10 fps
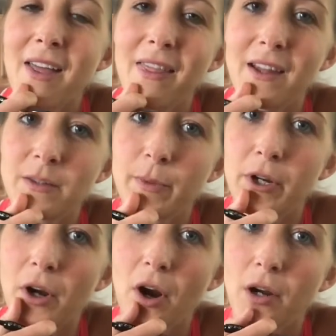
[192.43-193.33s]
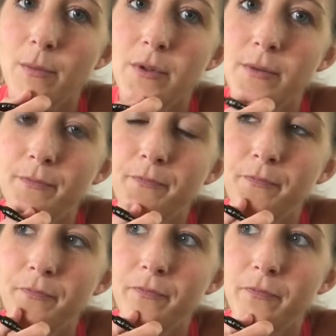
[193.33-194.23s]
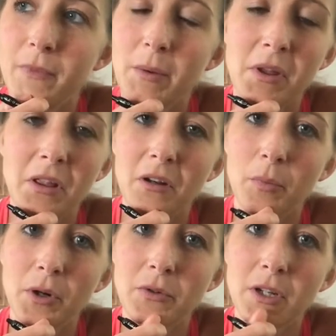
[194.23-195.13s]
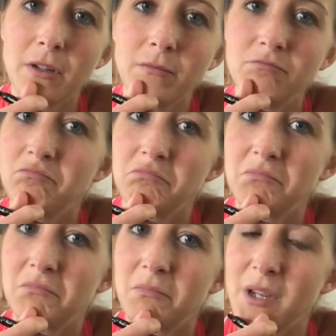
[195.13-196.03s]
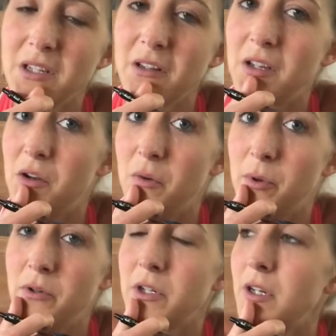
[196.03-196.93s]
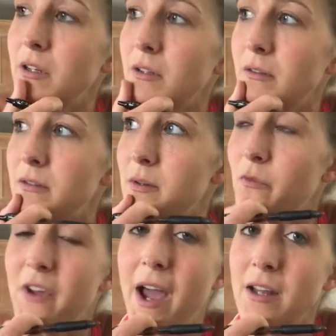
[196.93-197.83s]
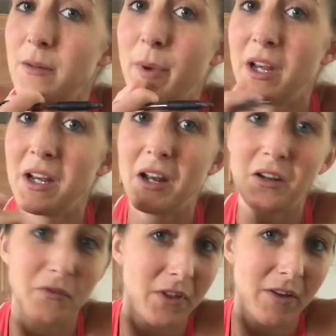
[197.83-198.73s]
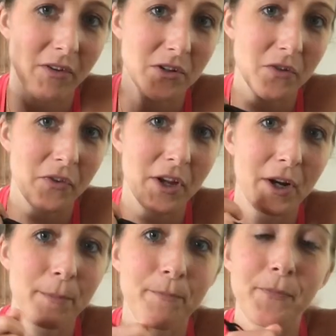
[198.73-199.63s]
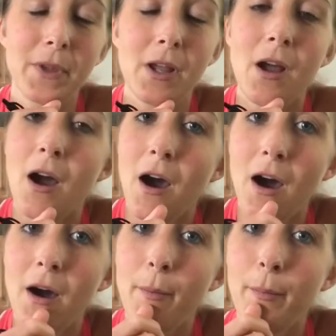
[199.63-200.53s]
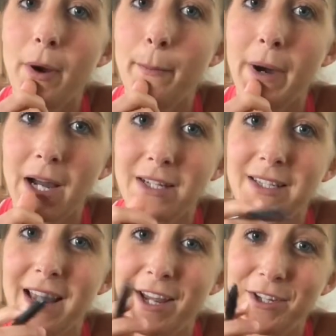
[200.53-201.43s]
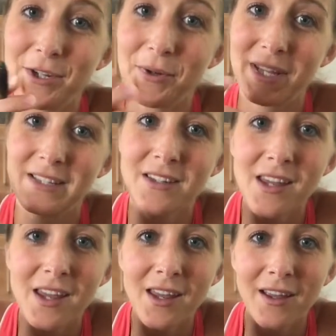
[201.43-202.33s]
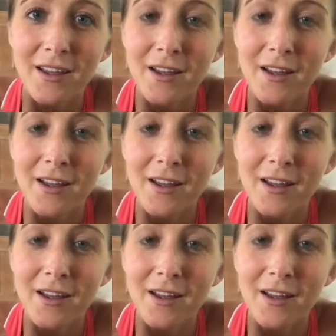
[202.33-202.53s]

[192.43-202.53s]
that's pure carbs. Maybe a little protein, basically no protein, some fat, depending on your flavors over there. But as you can see,